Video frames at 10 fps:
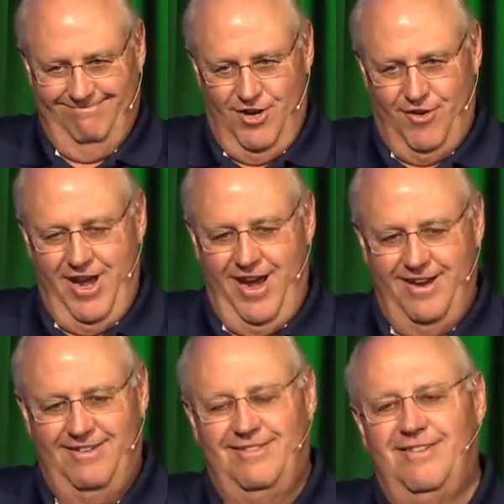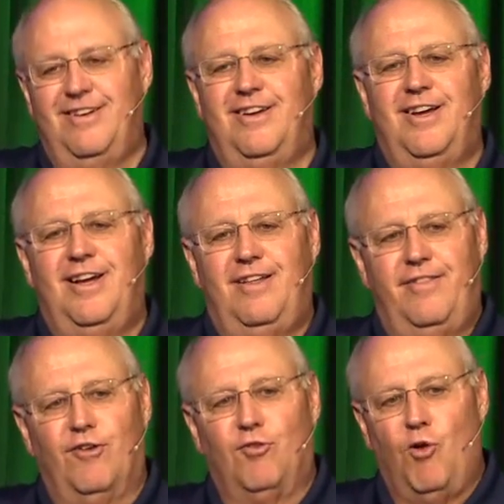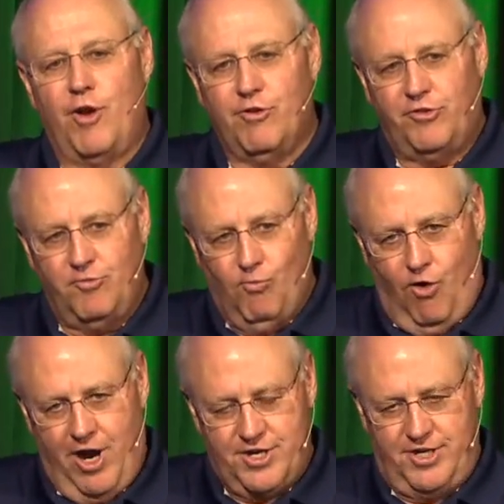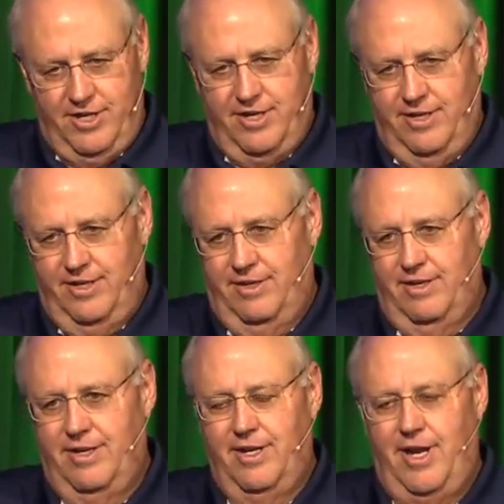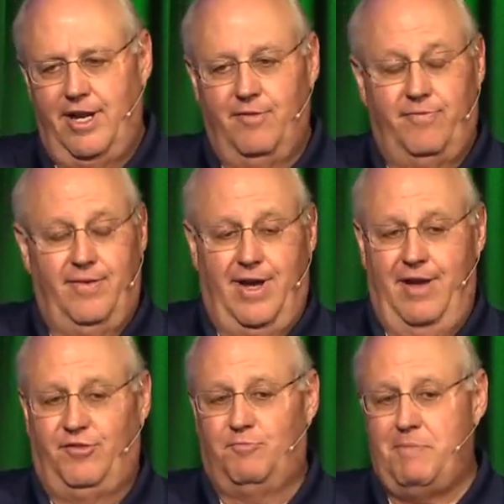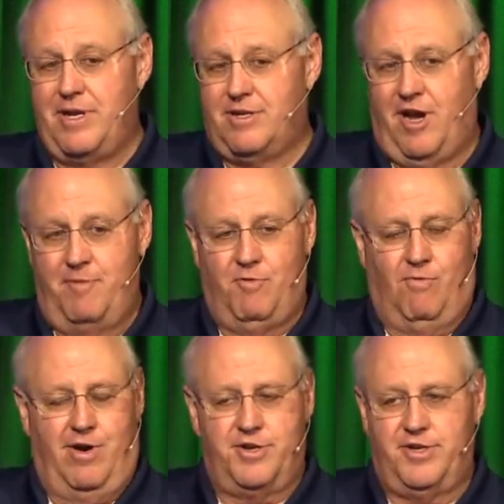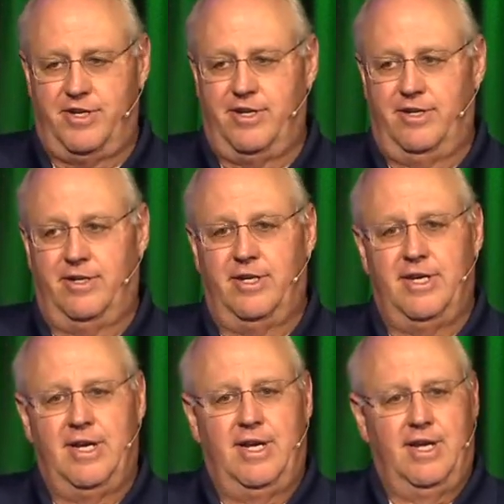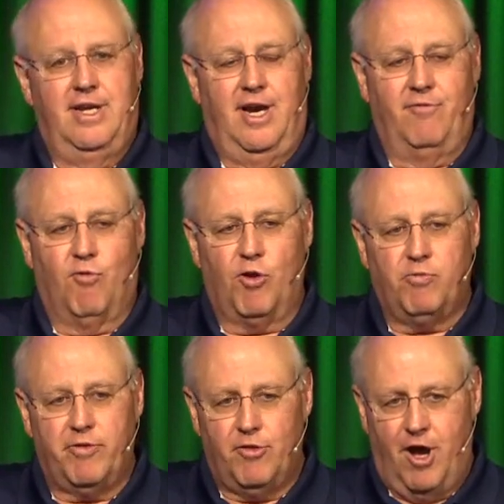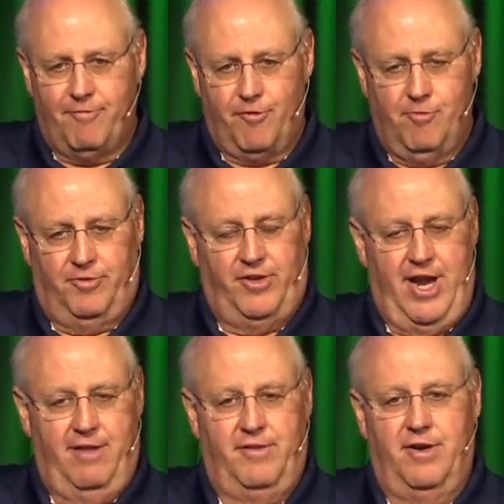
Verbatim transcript: Okay, they're lawyers in Washington, and if I've spent time in Washington, I've worked with law firms down